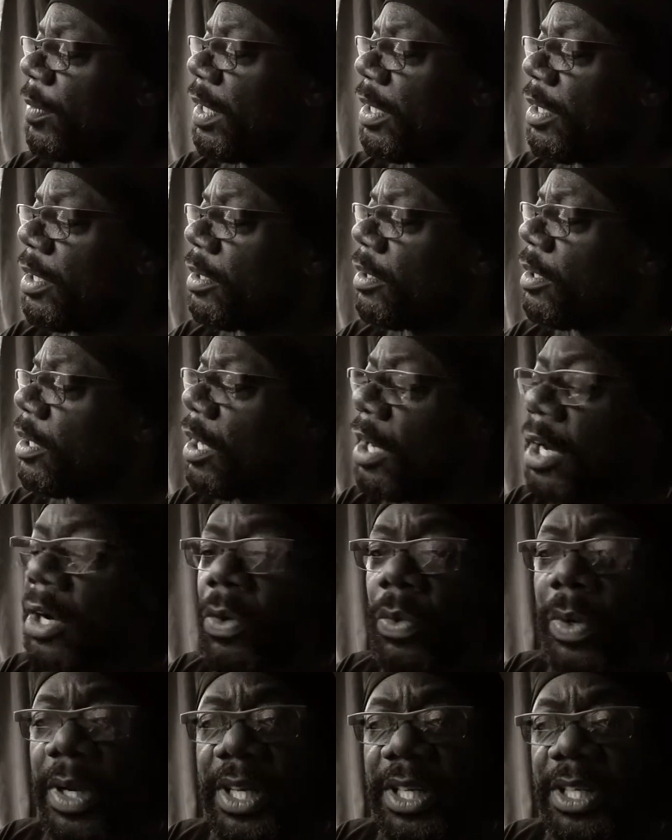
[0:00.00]
You know, I
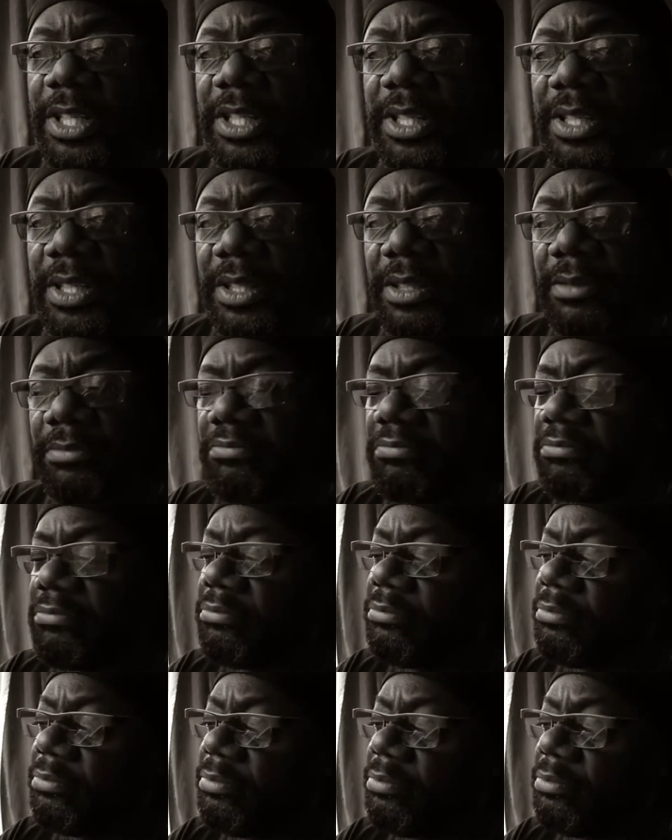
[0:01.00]
always
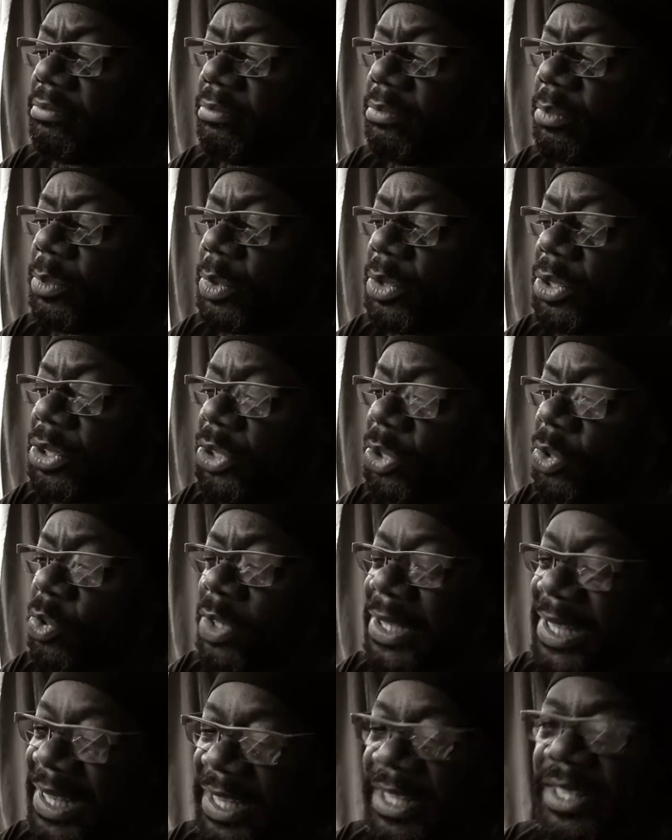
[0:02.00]

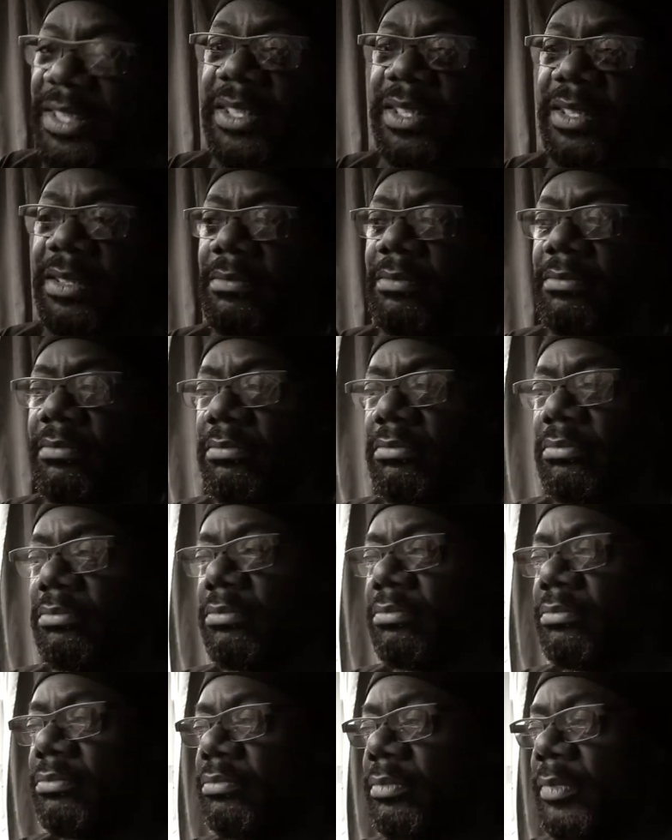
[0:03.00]
saw this
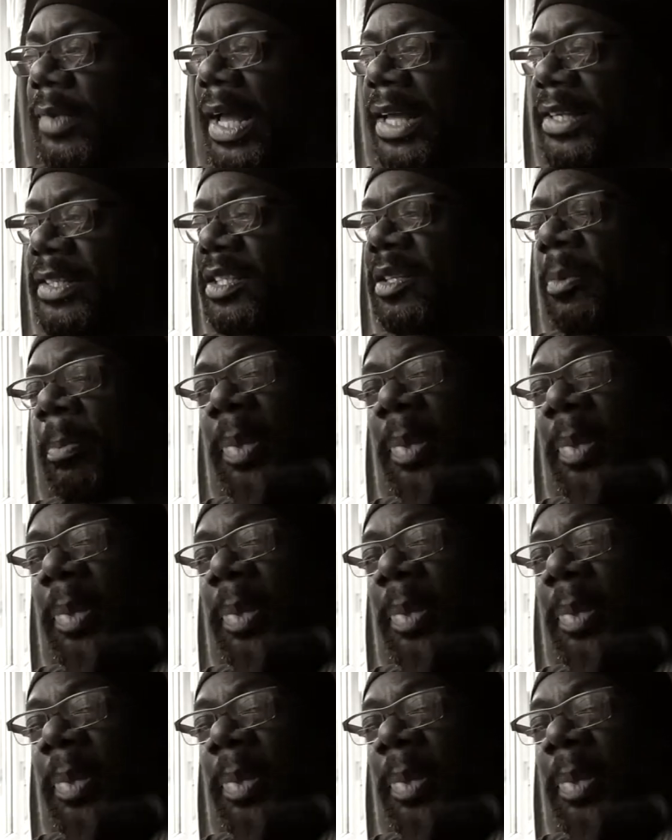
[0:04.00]
as the